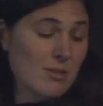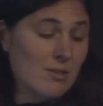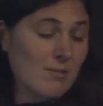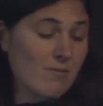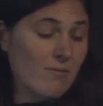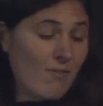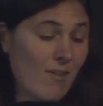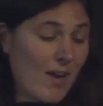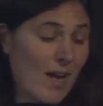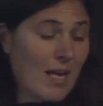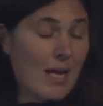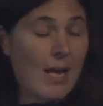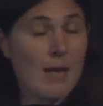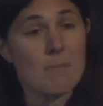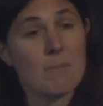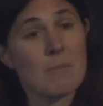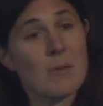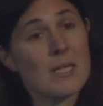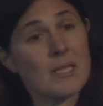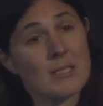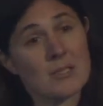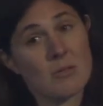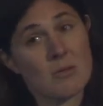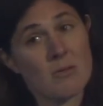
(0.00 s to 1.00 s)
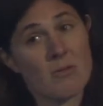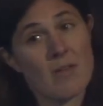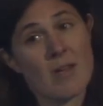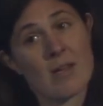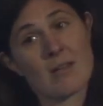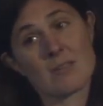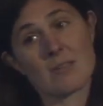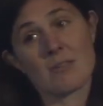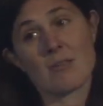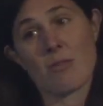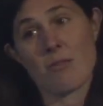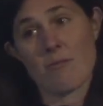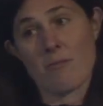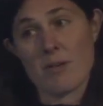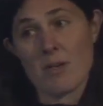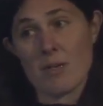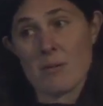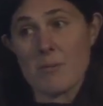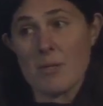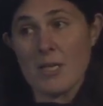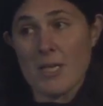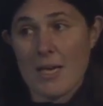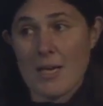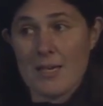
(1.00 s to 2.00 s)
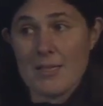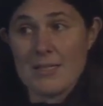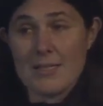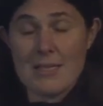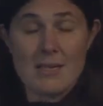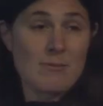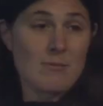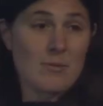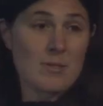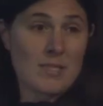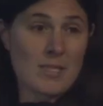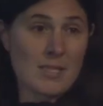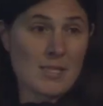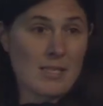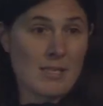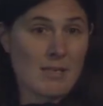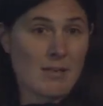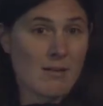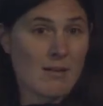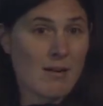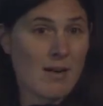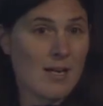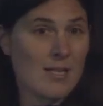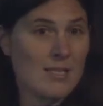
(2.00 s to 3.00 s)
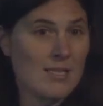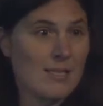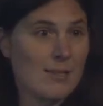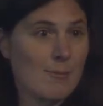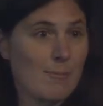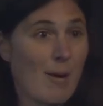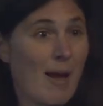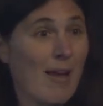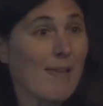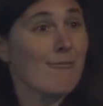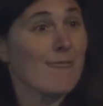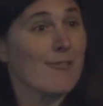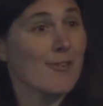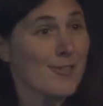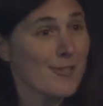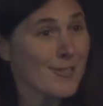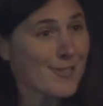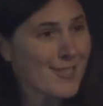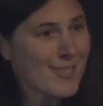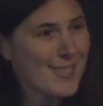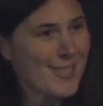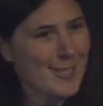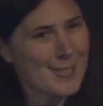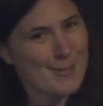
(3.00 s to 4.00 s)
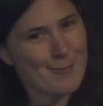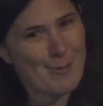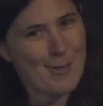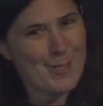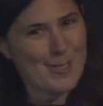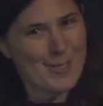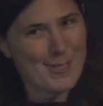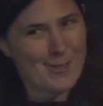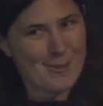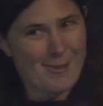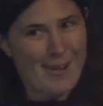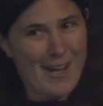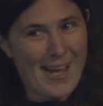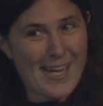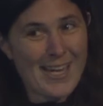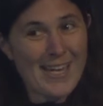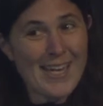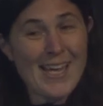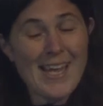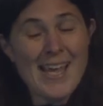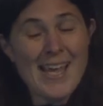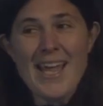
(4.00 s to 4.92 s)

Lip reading: In fact, I picked 2003 because that was the year I did my first expression array.